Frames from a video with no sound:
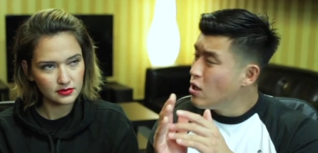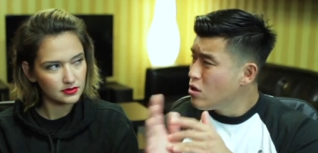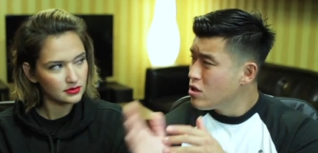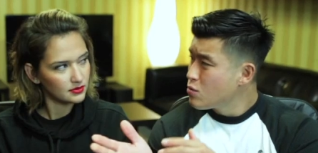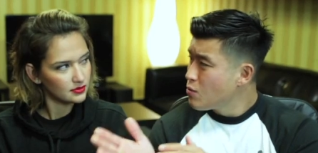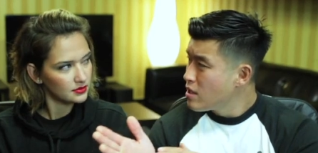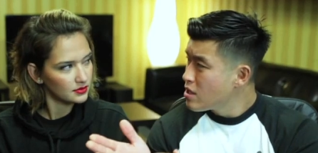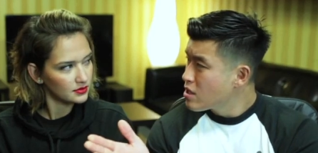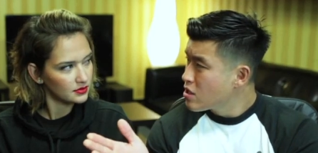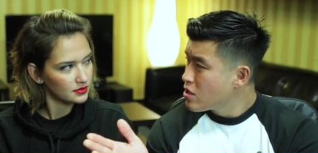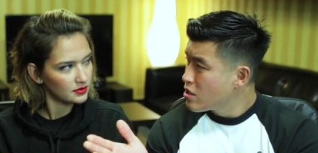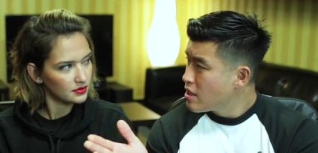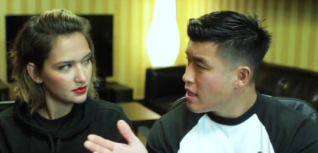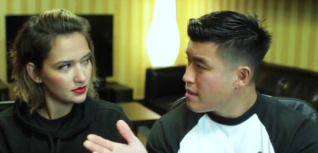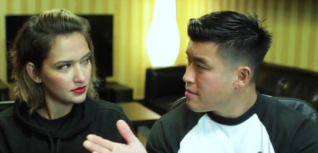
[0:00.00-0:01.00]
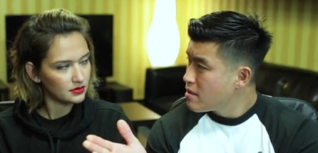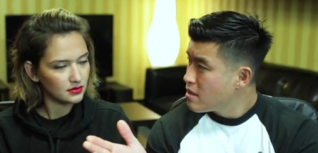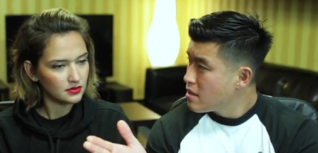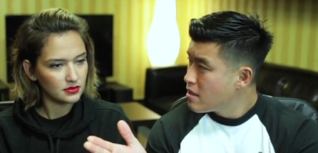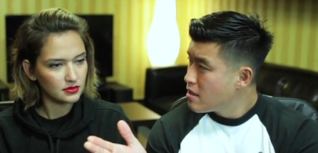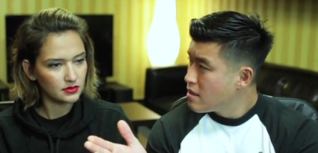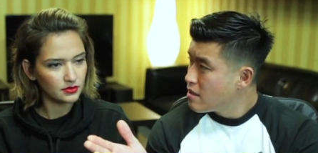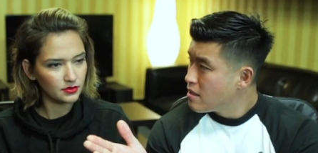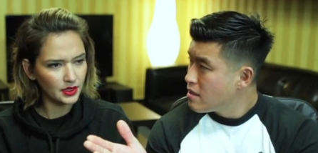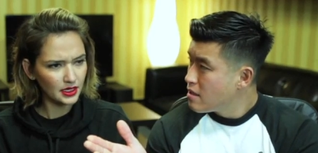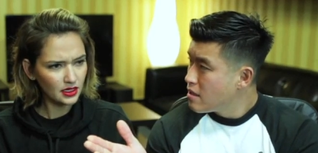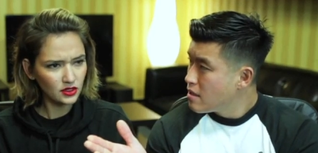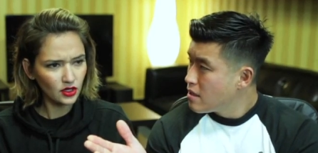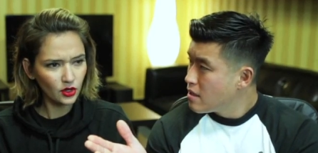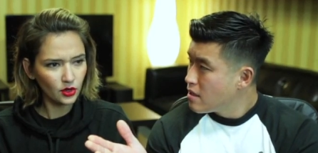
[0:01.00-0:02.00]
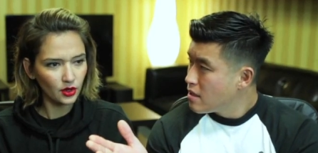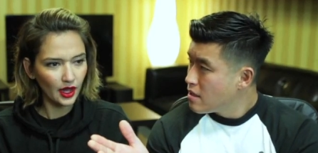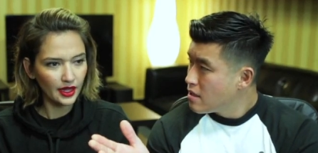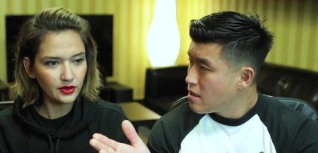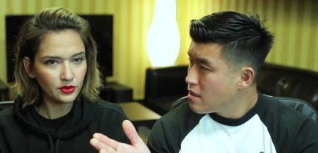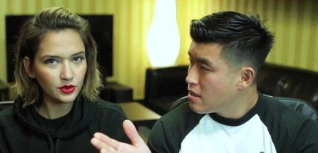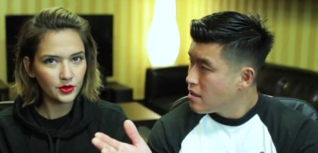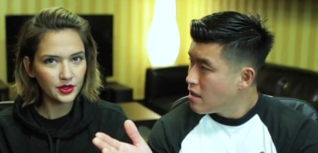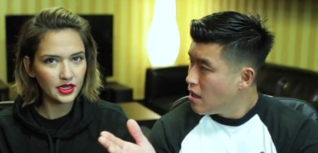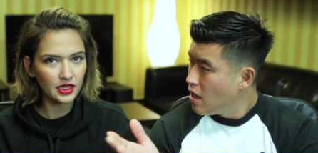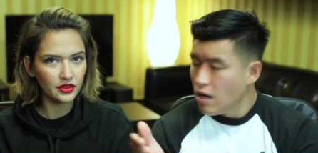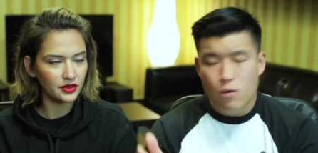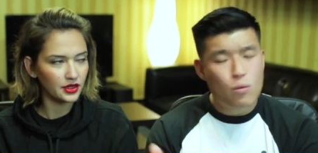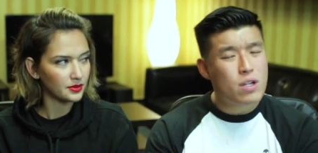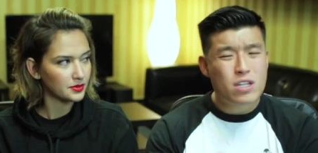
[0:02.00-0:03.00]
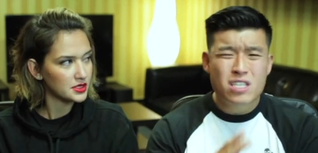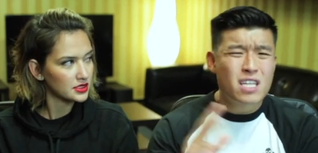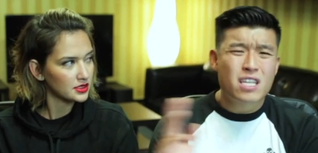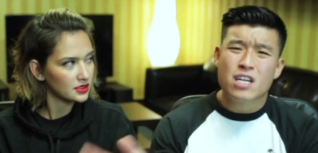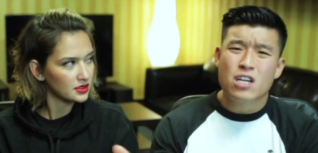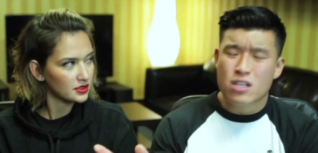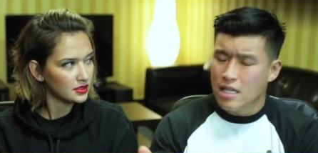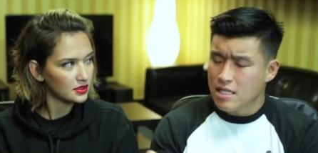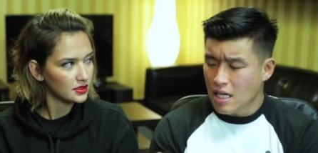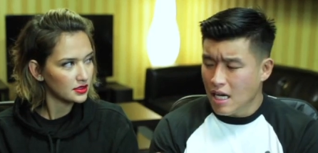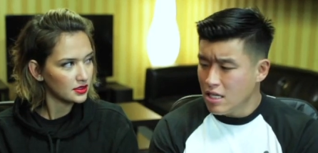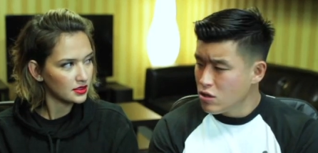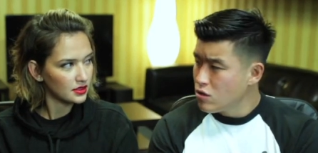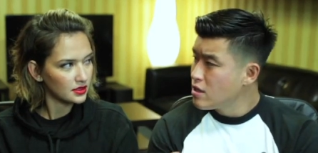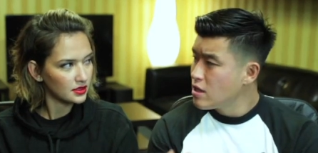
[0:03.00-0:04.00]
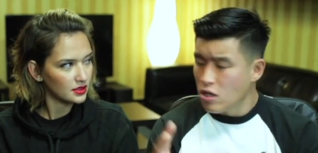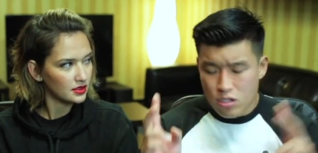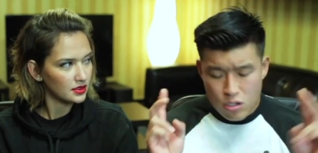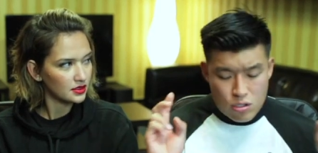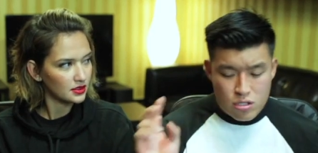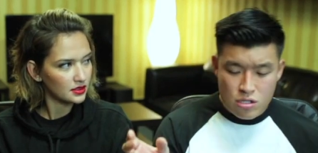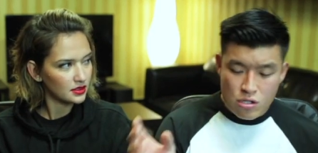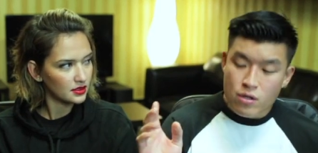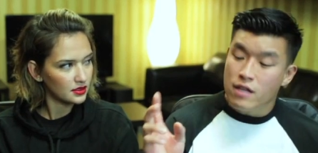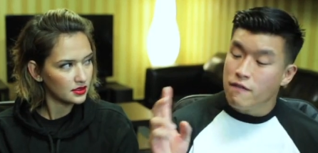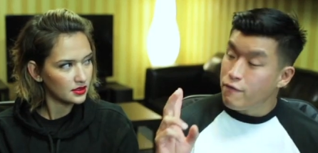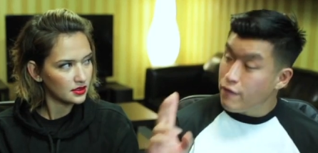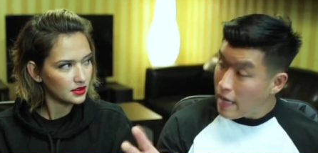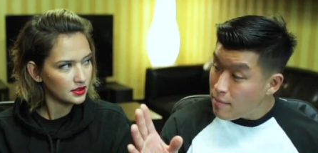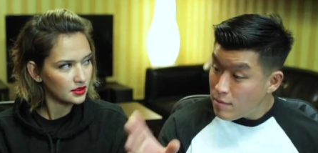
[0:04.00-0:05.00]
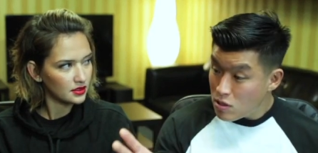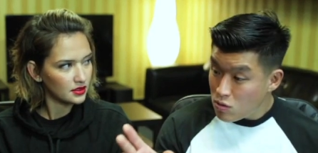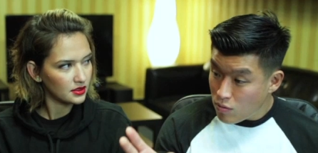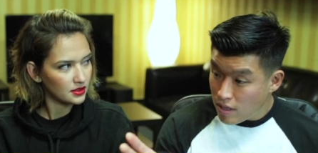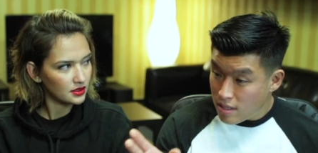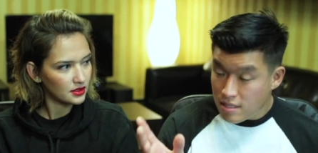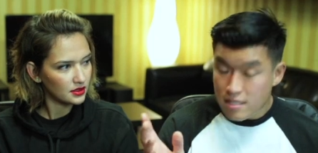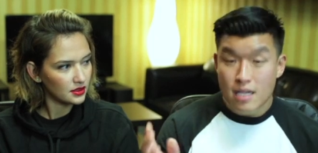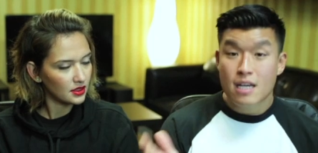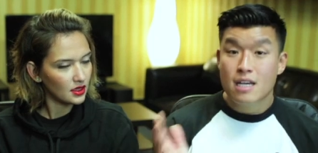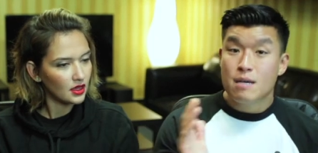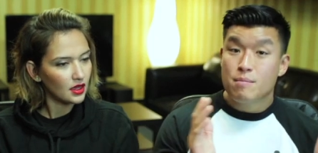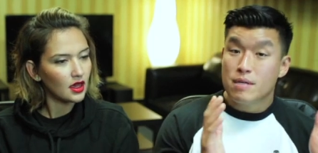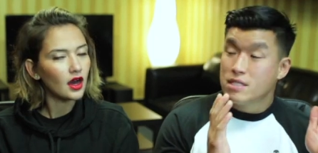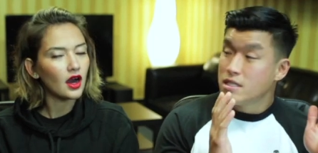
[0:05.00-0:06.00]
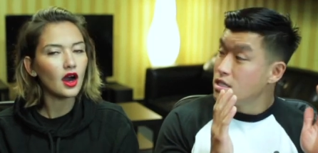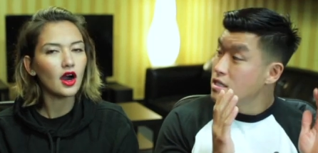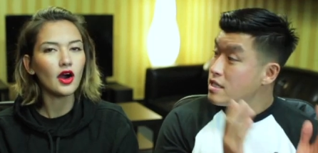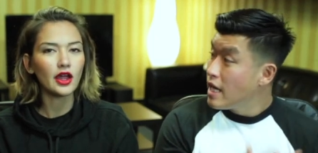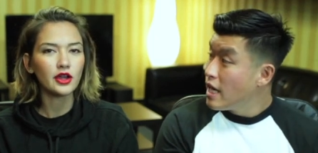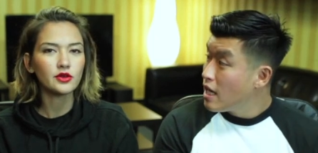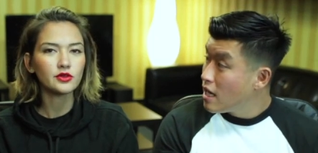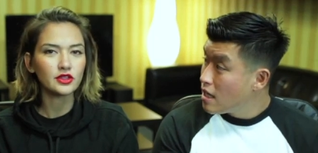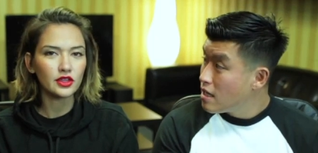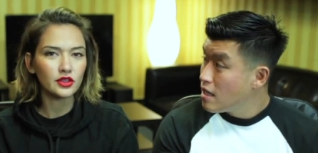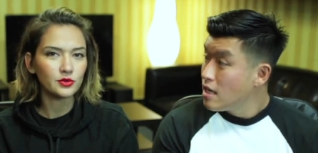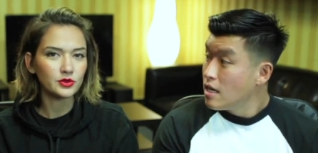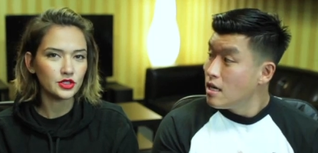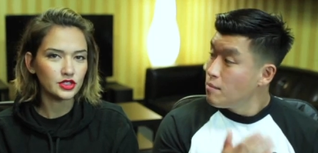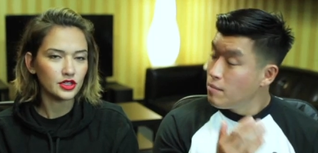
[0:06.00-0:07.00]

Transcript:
Speaker 1: there's one other girl you named.
Speaker 2: Me? No, I don't know
Speaker 1: any of them. Oh, well, there's another girl that's hot too. Those two are the famous ones, but
Speaker 2: Giselle